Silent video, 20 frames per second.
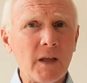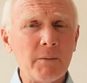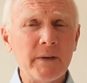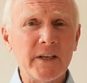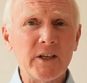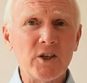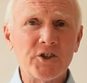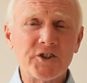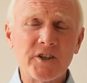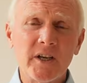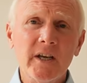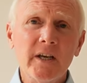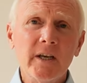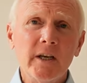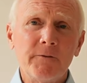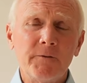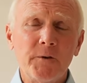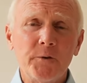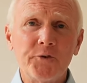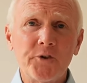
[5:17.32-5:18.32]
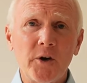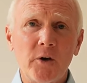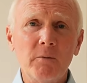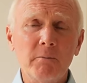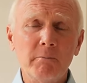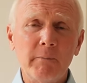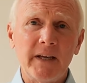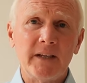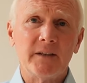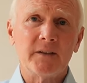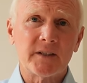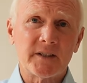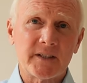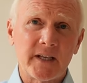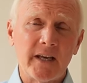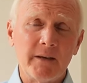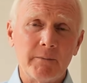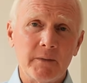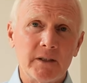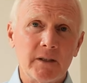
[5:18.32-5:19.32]
Because if you don't make the
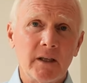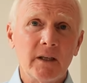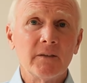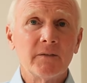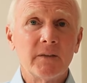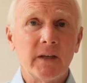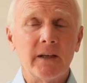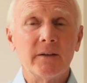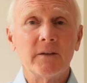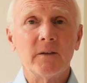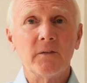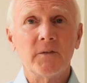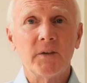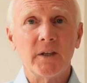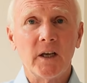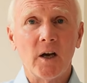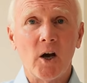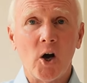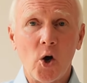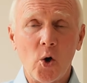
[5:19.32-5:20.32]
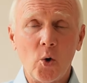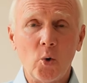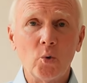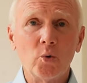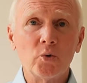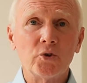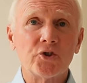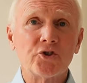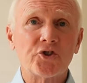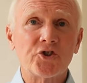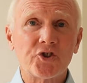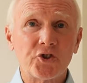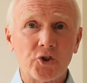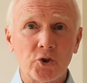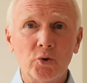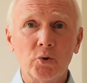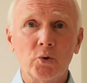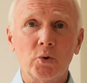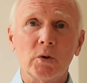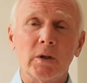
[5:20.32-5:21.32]
statement, then the old
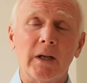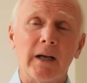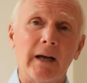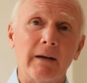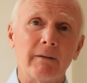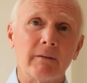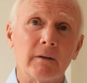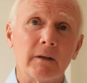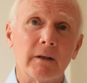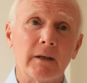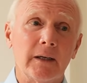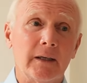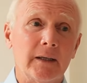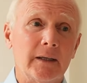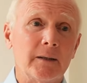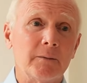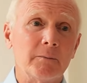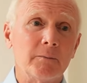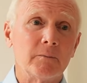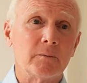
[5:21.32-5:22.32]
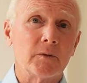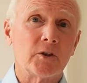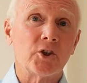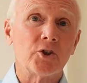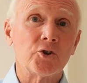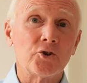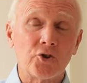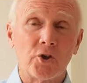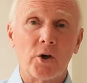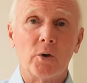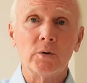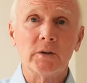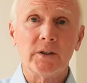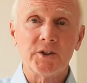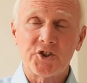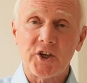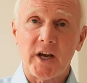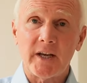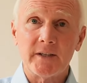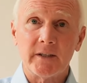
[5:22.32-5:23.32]
school um, control
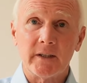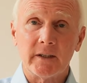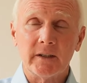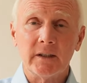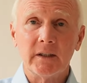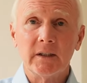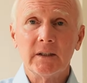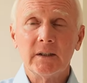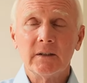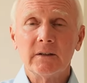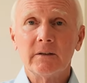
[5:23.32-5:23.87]
agenda,